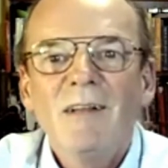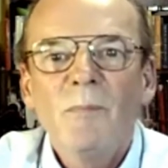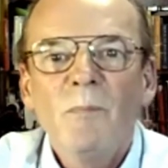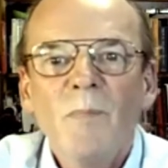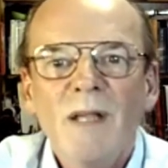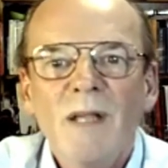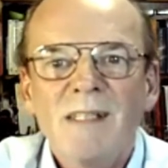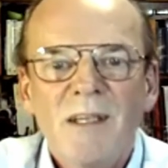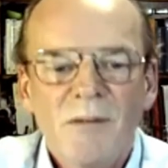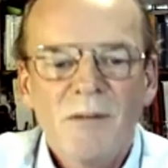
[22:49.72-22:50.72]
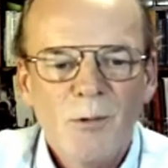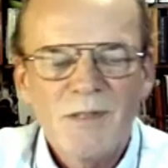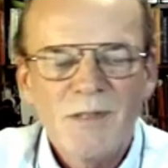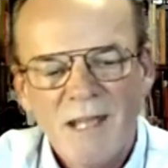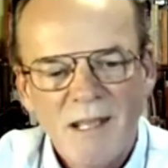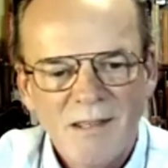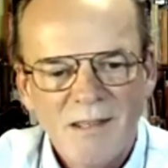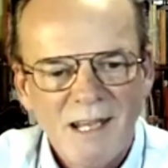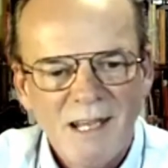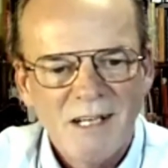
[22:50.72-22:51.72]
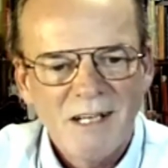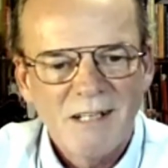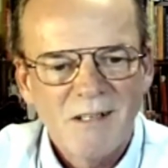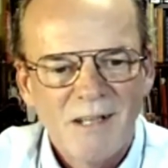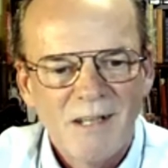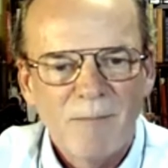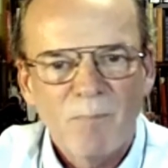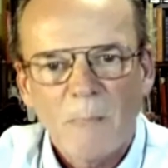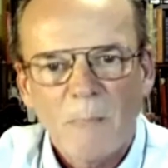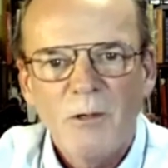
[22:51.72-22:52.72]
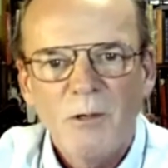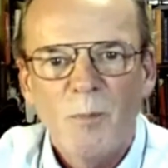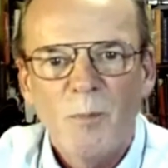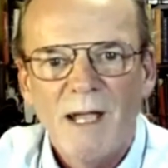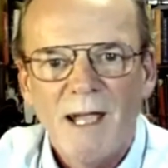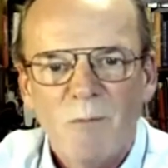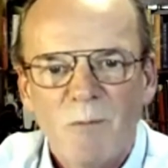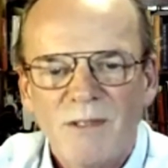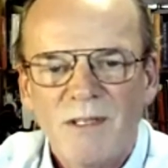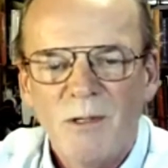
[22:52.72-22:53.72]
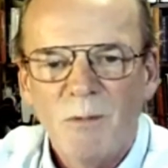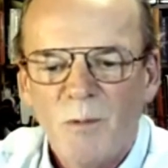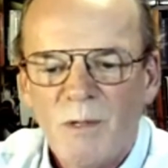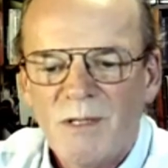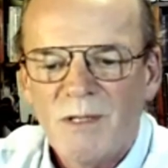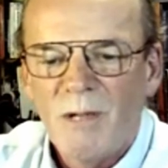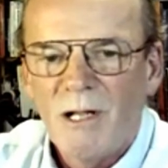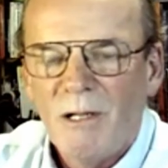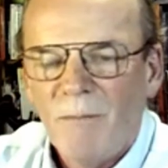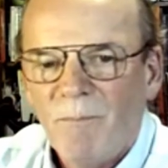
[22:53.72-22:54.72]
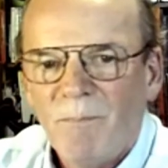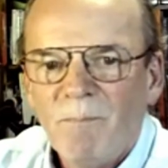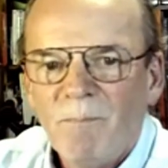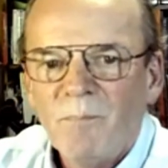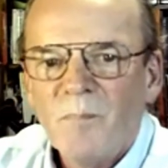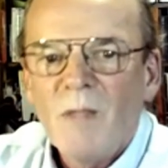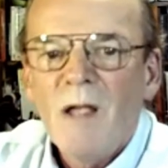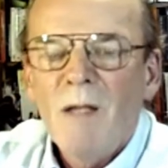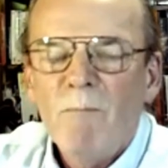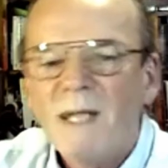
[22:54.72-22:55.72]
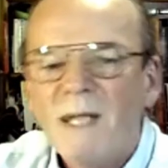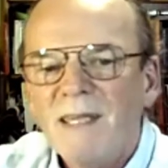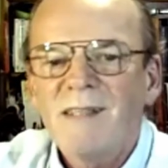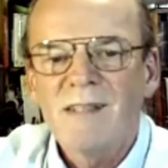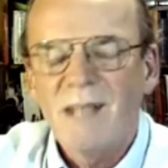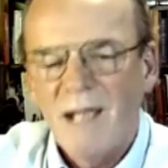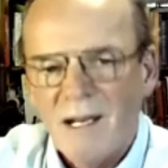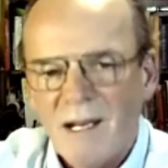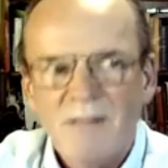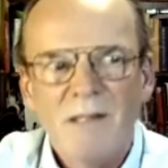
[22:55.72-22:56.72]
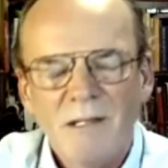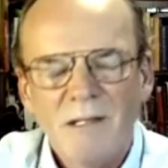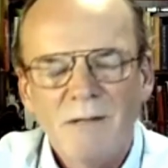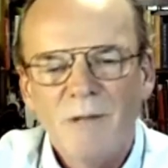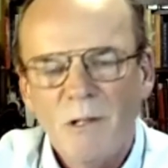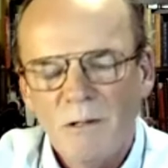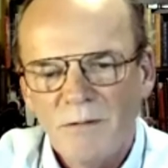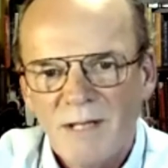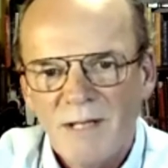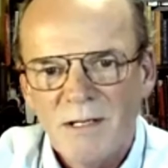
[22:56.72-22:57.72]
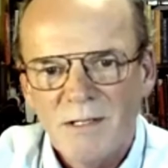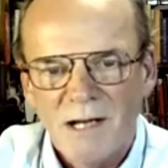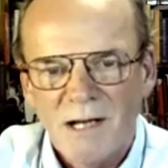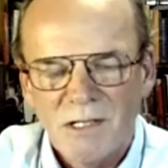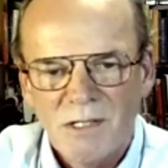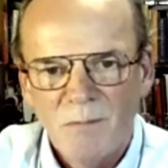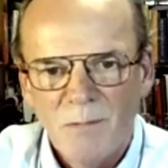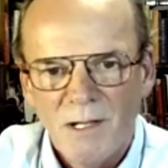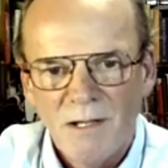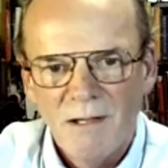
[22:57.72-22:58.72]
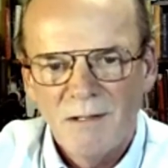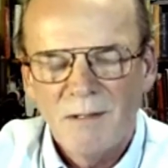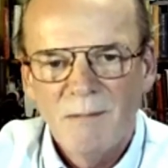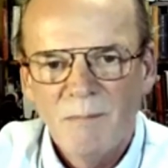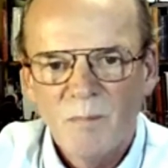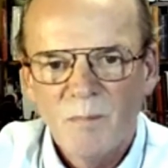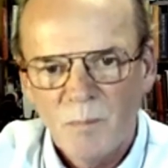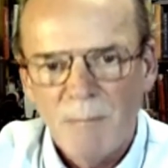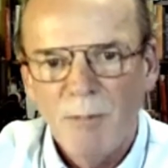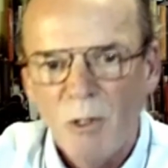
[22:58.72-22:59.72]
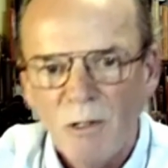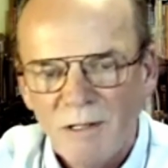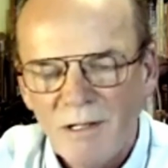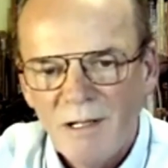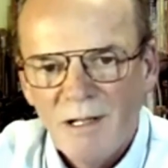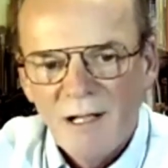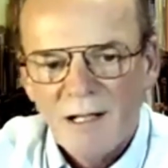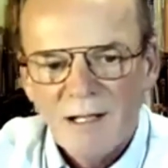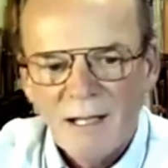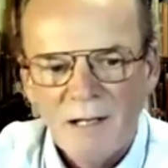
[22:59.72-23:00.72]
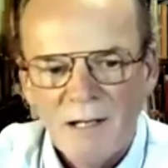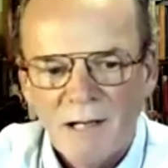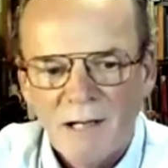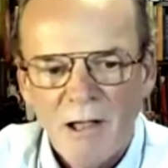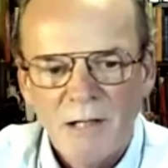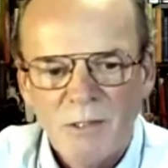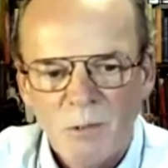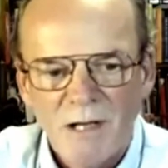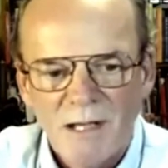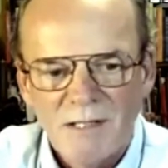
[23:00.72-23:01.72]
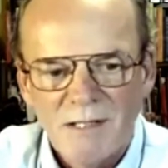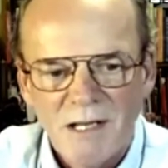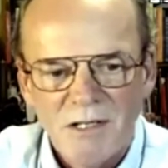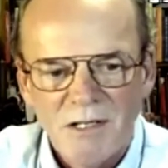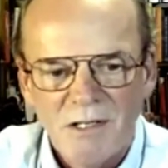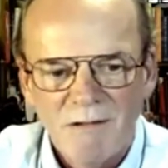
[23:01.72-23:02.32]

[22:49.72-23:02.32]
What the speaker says: Let's see your thoughts in the chat on that. Good or bad? What's good? What works well? My guess is that anything that involves interaction with people in a client organization